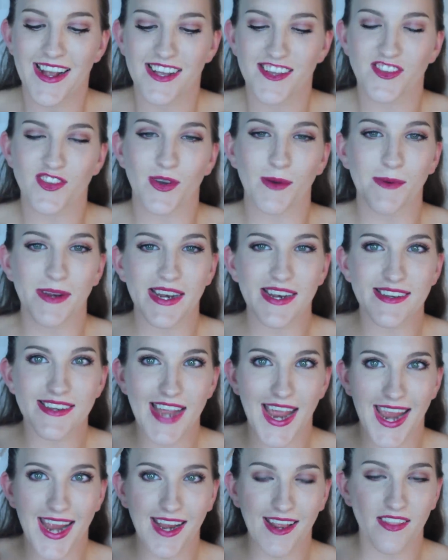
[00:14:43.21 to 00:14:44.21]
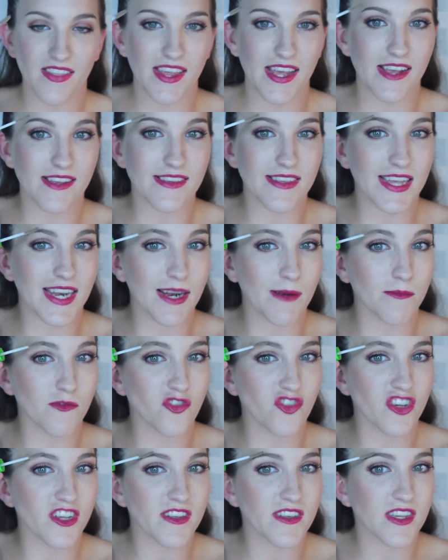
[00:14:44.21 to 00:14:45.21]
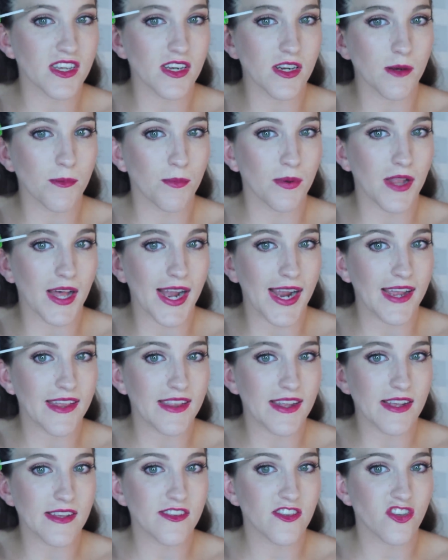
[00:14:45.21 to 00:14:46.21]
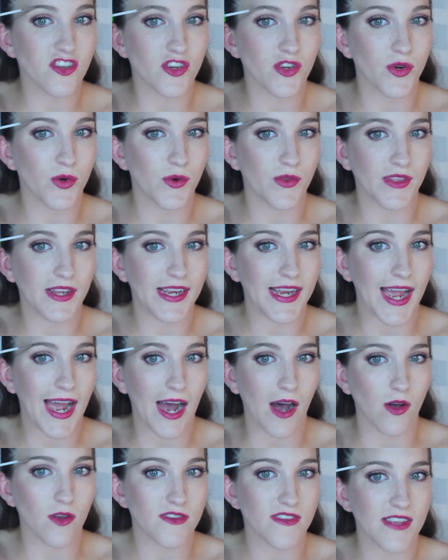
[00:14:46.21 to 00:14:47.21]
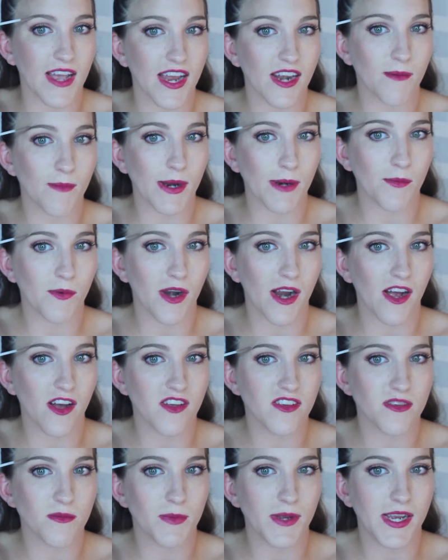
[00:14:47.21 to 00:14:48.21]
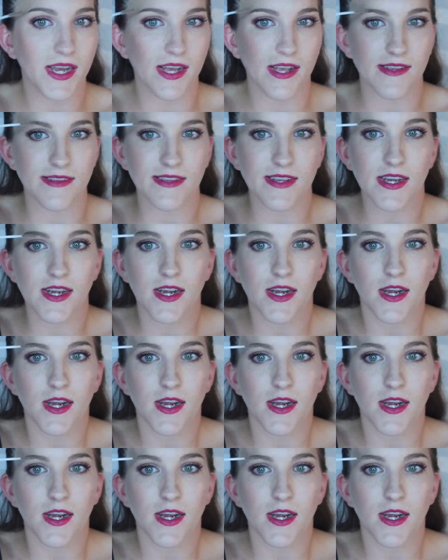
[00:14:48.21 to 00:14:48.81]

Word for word: So I'm going to take this and I'm just going to apply this to the outside of my brows because